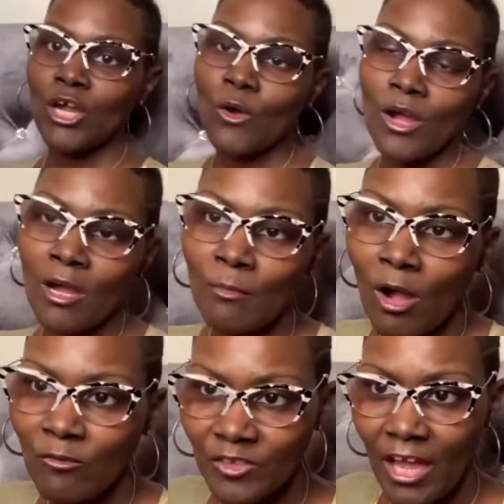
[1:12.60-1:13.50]
um,
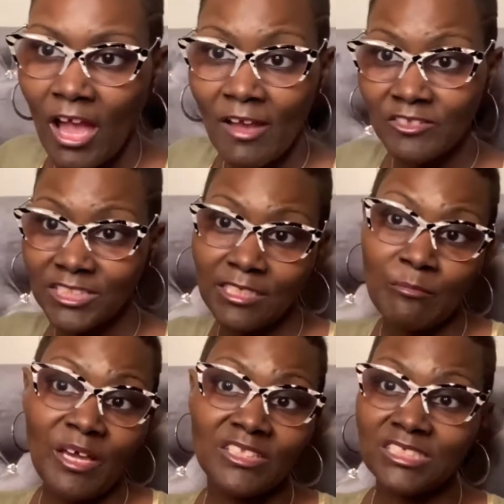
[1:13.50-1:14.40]
hopefully I'll have this up
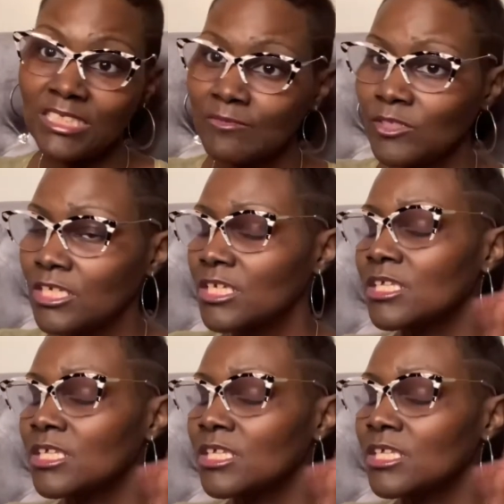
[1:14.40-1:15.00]
by this evening.